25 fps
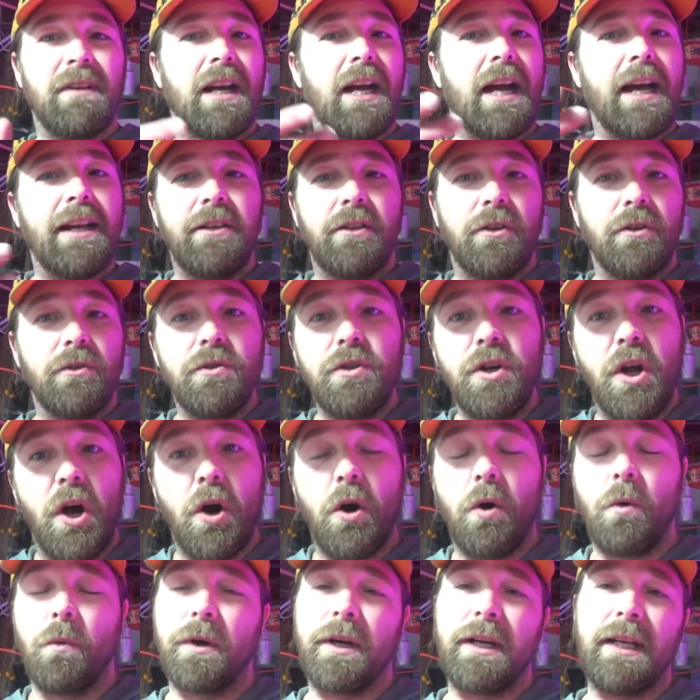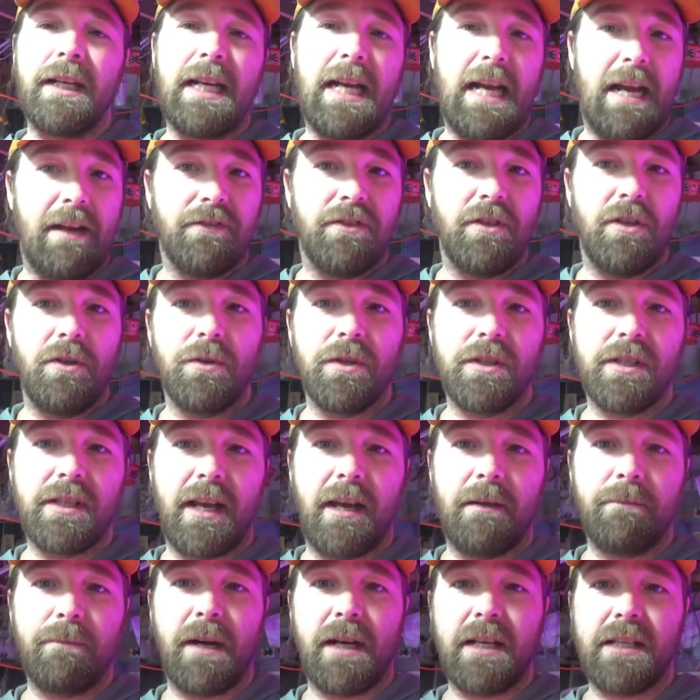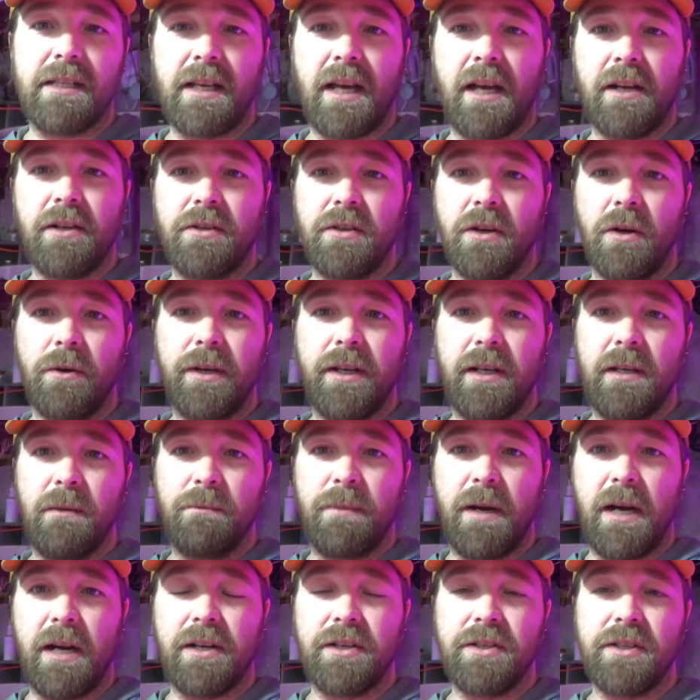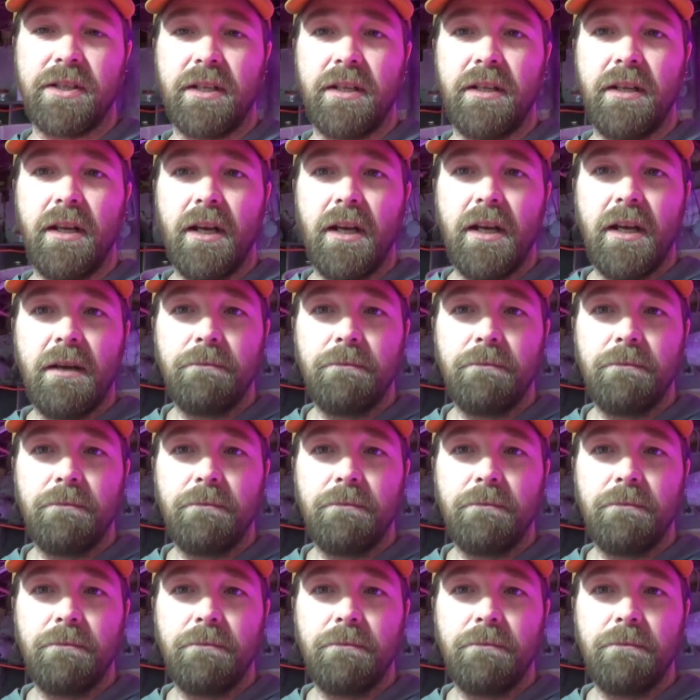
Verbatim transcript: I don't know. We're going to have to do a side-by-side -side growing comparison